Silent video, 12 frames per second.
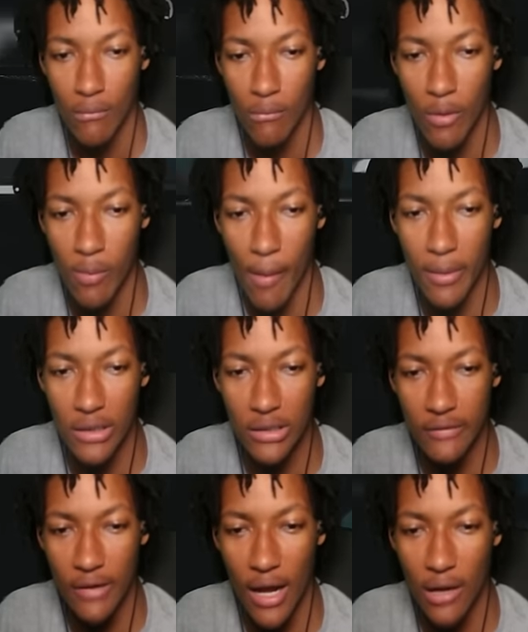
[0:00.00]
We probably can
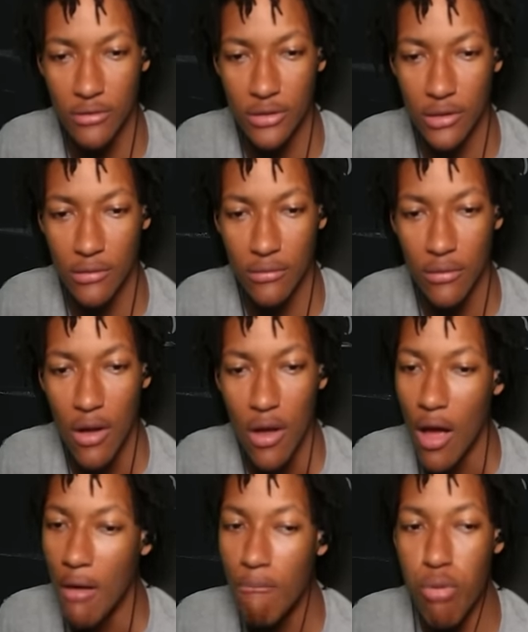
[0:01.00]
leave the house now.
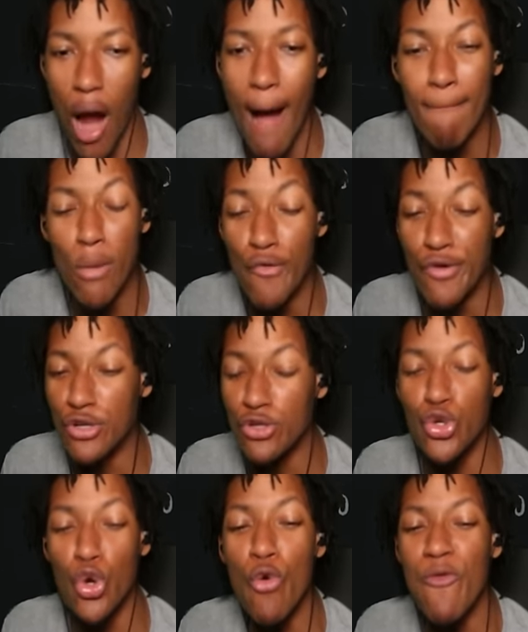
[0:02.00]
Bro, I'm moving
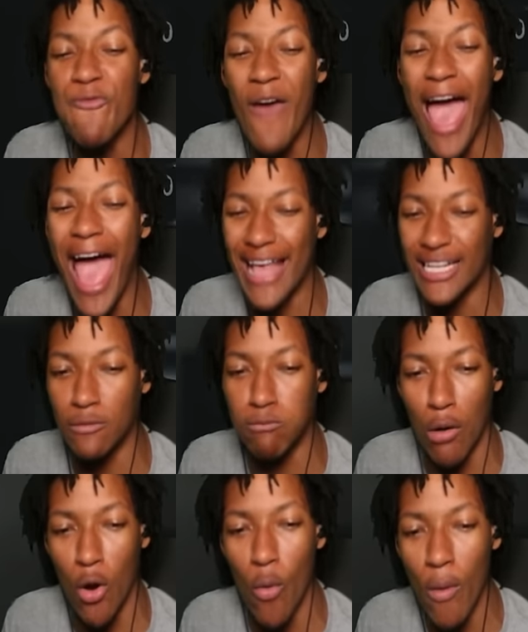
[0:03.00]
too fast, bro.